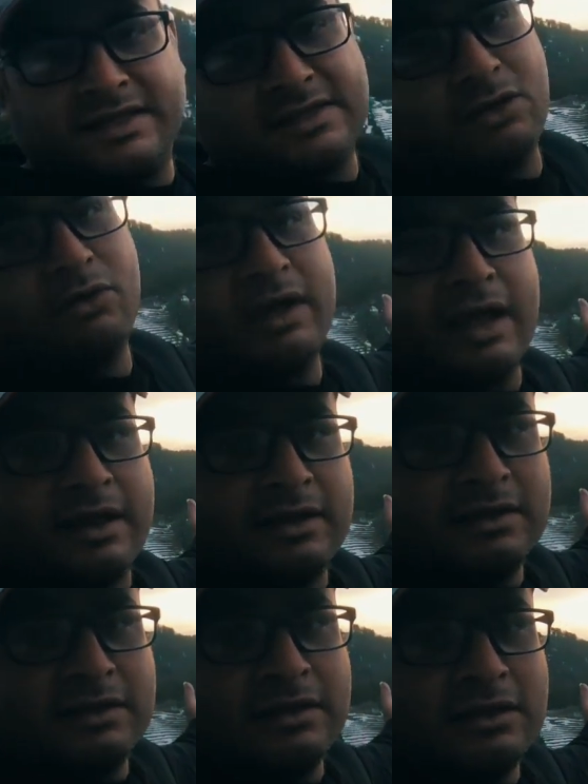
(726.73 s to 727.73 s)
out, yeah.
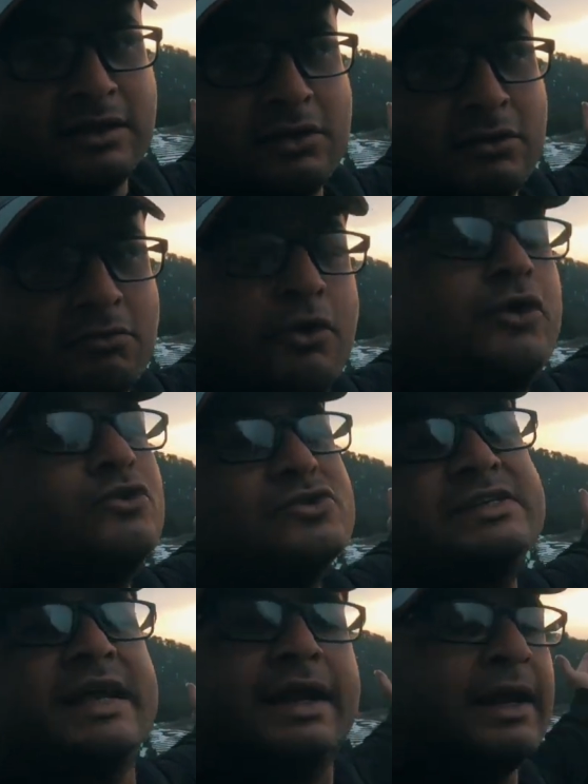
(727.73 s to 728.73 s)
What do you
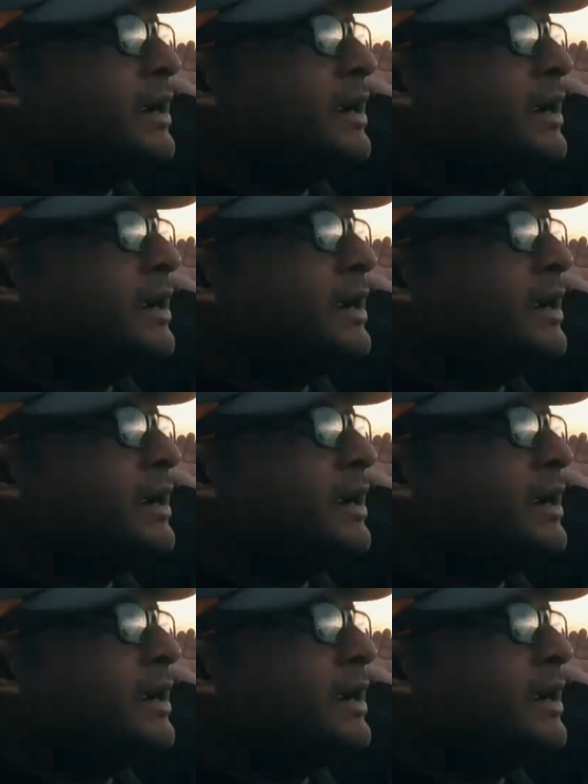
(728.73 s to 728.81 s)
say